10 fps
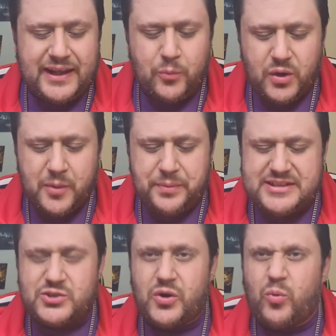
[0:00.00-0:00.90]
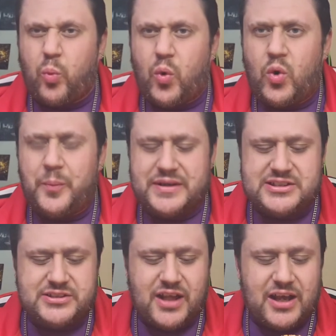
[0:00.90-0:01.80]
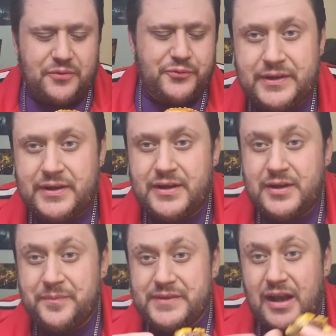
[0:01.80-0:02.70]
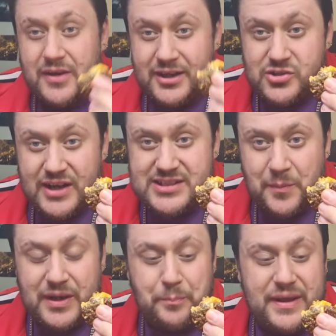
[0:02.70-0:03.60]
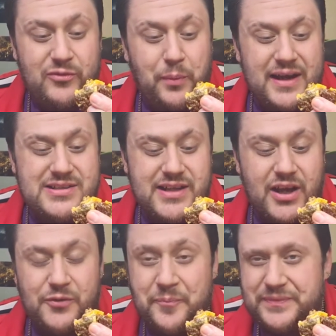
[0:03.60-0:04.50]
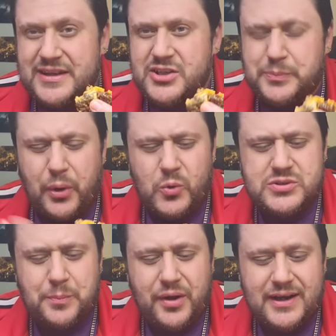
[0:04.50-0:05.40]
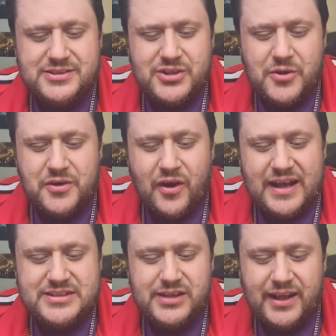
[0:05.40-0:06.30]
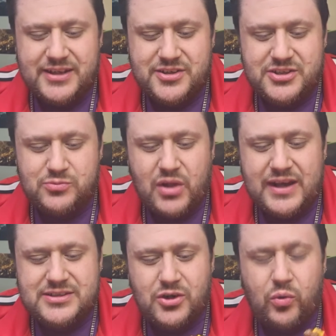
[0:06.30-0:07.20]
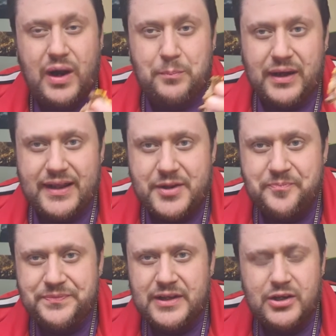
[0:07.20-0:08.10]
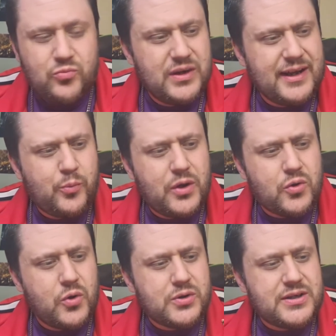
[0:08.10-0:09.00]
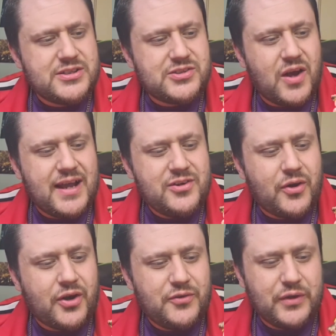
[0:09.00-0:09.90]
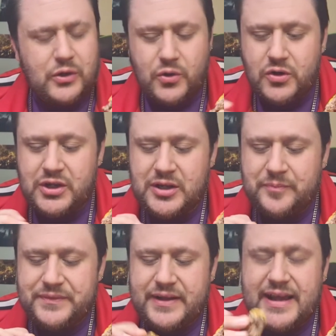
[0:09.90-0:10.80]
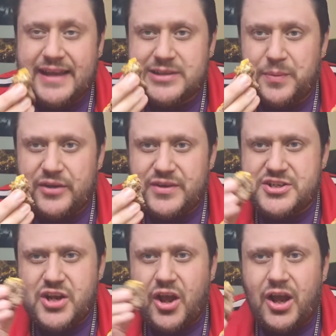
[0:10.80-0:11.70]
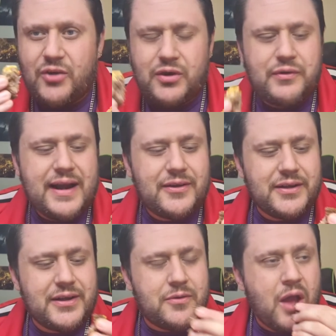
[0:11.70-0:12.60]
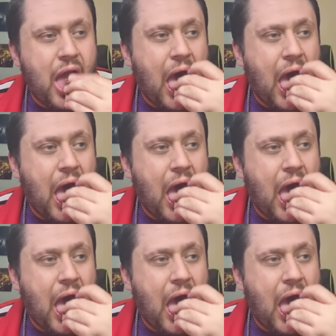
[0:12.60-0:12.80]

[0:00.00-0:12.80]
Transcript: It wouldn't be sort of warm and stuff. I'm gonna try some of the beef by itself. It just pulls apart so nicely, just nice and crumbly, really well cooked inside, not overcooked. Has a bit of a char around it.